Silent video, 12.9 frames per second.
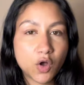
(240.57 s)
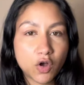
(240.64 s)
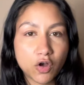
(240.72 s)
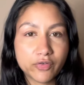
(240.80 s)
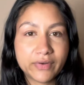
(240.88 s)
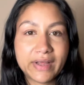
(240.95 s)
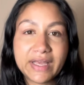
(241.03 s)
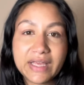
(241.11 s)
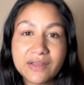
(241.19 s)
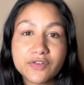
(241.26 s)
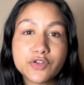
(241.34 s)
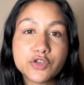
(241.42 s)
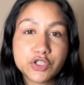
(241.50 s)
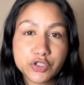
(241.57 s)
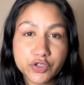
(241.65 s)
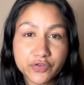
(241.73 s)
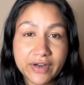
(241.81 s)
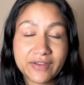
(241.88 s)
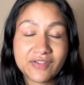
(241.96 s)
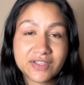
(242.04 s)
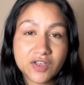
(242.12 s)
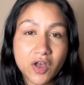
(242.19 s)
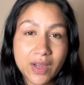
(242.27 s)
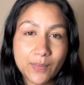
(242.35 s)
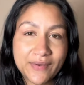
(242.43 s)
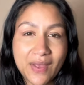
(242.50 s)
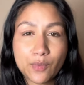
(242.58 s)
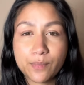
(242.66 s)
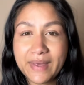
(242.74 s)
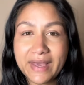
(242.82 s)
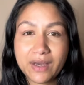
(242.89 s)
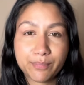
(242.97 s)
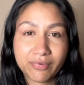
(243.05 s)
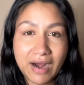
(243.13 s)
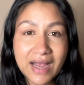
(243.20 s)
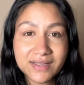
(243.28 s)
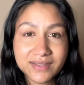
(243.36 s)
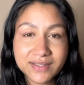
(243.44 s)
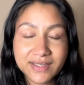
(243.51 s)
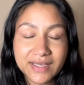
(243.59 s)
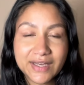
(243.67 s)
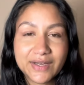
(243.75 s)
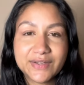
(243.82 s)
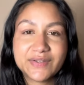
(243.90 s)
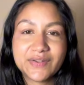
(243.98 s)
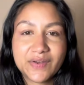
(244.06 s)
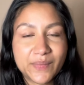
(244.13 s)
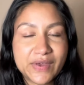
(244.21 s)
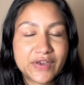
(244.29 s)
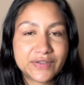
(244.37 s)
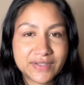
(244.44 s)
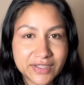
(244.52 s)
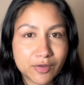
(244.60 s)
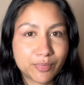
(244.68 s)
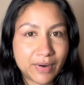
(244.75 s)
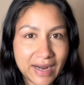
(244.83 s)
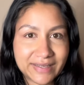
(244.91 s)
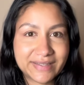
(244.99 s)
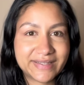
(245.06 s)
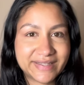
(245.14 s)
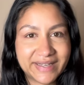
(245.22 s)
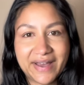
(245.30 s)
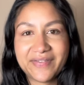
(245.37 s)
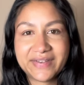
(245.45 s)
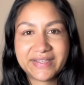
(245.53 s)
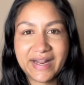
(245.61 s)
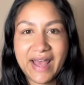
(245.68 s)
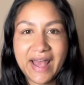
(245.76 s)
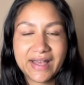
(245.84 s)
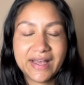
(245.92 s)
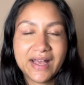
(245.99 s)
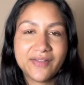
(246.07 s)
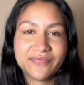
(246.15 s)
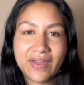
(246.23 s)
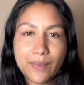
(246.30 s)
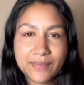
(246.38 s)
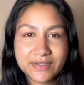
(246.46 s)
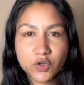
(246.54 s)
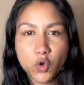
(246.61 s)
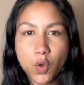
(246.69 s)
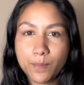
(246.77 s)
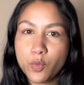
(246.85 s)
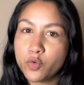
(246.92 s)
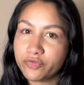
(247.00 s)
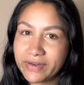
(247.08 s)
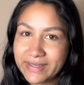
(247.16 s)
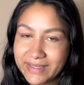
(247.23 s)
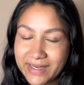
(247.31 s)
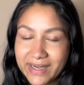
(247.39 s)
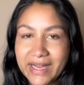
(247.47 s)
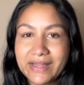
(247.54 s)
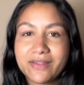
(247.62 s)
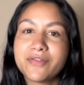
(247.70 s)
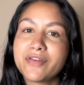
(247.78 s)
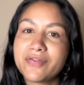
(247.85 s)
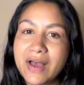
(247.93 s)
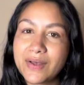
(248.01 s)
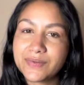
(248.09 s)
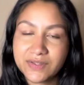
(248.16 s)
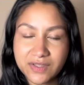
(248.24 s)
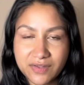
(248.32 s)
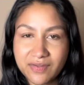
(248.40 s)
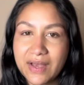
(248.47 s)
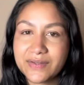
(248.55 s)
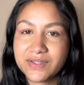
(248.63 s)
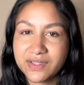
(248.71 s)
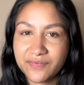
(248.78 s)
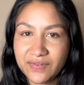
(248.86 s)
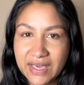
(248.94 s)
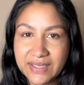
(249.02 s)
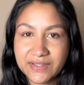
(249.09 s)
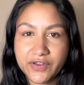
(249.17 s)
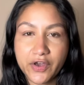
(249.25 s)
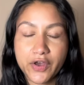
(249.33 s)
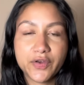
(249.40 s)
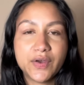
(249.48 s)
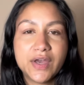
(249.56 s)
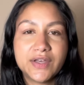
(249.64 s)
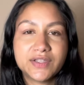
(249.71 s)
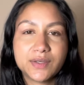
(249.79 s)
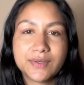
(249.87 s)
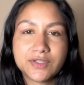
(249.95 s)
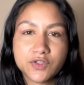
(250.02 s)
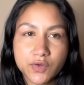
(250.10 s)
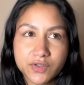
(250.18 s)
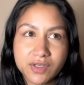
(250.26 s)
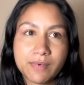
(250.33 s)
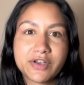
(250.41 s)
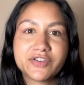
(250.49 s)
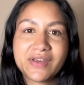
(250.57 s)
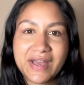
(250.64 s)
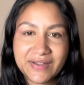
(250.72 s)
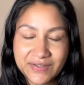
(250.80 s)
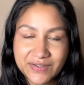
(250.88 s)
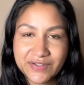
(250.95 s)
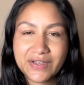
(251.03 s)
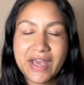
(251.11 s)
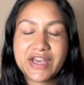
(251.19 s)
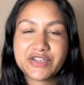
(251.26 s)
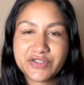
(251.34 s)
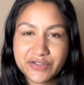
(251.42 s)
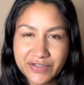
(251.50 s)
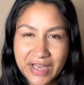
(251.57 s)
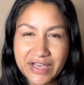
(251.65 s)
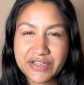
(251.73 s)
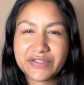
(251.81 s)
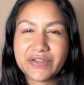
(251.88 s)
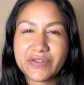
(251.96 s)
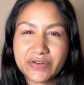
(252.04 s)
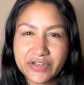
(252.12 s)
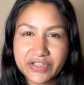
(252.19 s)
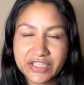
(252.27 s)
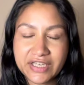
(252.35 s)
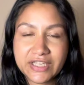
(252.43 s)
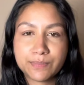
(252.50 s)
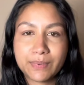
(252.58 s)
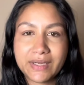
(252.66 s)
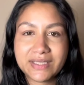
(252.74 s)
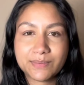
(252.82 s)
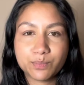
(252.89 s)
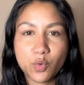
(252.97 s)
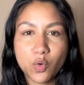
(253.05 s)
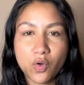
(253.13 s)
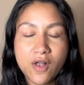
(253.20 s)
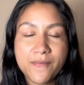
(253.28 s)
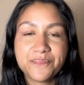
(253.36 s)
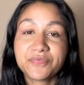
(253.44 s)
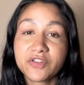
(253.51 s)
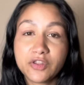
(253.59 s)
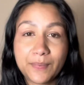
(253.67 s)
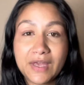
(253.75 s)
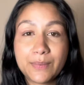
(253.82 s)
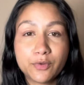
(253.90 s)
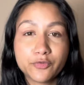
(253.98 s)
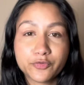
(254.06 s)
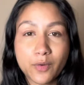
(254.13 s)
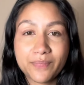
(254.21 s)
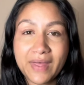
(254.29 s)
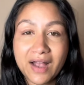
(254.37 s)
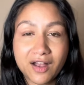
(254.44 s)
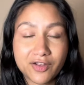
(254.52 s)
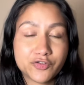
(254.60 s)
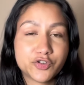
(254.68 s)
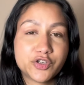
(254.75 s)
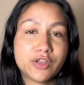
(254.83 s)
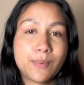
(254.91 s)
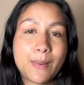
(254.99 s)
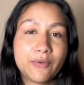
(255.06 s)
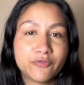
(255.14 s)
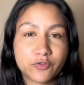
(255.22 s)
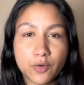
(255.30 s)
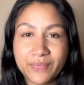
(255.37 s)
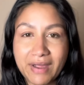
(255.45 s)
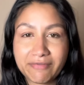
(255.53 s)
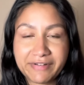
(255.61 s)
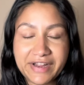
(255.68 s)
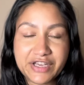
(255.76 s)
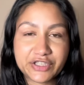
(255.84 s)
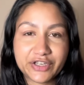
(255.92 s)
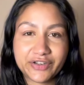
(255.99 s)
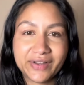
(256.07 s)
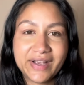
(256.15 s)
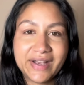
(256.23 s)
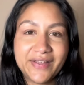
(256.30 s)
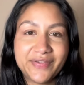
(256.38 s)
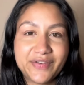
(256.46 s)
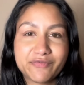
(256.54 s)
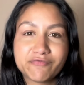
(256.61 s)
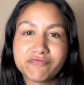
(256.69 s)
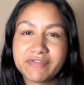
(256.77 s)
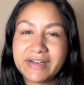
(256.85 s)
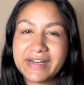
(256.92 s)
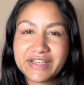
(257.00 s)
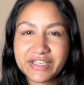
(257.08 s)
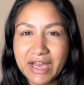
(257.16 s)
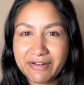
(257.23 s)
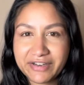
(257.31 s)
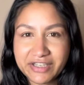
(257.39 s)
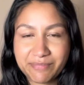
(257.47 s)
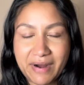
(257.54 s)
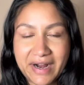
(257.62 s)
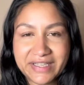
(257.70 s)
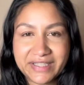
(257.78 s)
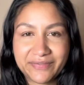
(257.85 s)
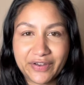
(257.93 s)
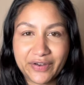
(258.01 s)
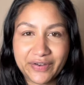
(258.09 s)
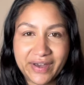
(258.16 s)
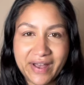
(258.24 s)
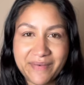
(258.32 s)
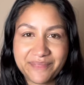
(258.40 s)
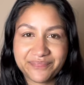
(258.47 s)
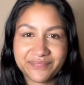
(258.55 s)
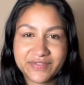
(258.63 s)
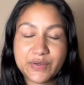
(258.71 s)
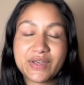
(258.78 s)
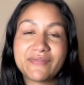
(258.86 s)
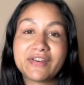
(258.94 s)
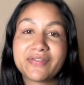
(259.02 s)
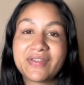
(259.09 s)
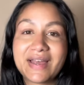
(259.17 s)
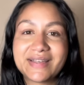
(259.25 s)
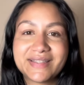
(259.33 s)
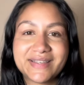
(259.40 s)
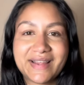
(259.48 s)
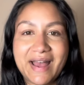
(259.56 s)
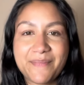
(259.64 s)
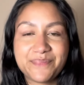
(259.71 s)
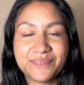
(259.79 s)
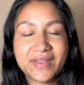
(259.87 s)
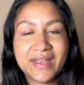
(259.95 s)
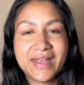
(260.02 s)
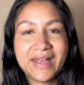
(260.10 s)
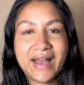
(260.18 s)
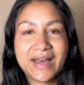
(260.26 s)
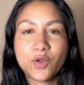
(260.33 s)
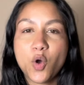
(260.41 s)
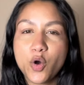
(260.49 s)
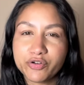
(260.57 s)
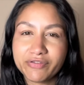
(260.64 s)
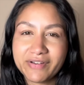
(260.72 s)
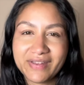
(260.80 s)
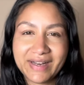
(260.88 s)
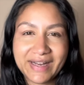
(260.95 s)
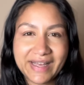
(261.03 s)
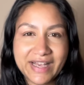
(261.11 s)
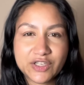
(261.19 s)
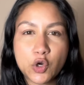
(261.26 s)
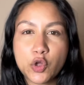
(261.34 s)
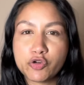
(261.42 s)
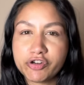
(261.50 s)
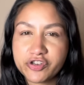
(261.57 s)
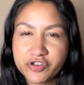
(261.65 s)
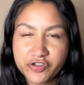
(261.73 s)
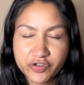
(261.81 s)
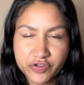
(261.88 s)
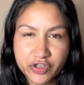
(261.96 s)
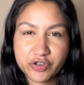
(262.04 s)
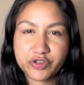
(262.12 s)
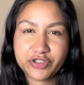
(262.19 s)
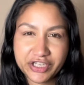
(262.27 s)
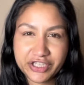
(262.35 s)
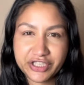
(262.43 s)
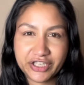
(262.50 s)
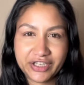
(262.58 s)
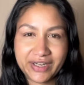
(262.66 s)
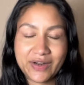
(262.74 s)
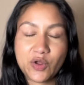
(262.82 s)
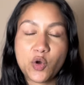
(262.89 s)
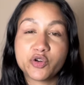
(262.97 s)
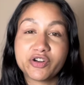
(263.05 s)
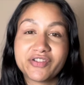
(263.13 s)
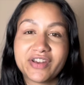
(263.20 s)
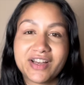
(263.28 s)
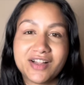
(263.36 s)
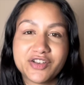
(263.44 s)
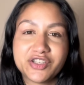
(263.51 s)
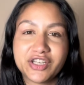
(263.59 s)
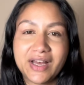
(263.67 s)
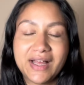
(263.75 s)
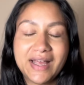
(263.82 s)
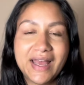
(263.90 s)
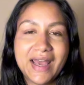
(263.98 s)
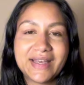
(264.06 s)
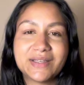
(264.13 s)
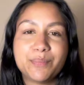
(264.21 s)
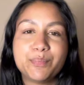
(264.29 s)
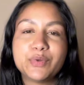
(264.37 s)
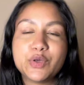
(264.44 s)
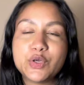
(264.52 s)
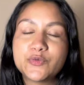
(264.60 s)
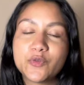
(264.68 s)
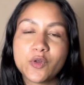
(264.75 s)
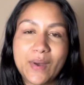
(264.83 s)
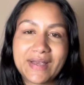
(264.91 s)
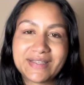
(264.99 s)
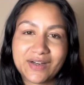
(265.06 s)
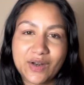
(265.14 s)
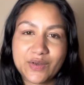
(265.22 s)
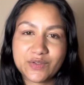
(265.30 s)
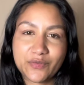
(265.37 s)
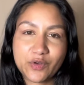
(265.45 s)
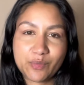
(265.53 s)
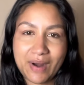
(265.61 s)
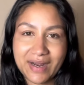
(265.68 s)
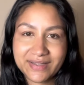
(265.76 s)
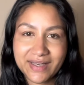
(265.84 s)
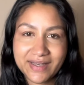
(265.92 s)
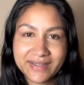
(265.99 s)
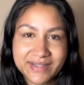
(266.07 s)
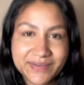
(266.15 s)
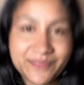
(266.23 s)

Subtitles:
on even during the time where they were being oppressed, so that we could still practice together today. That was a lot more recently than the thousands and thousands of years ago. So it's not so much the ancient sages and the rishis, but it's more the people from that country, the people from that region that really cherish the practice of yoga. So giving thanks to them and honoring the lineage, honoring the tradition and honoring the culture is a beautiful way to close off your practice.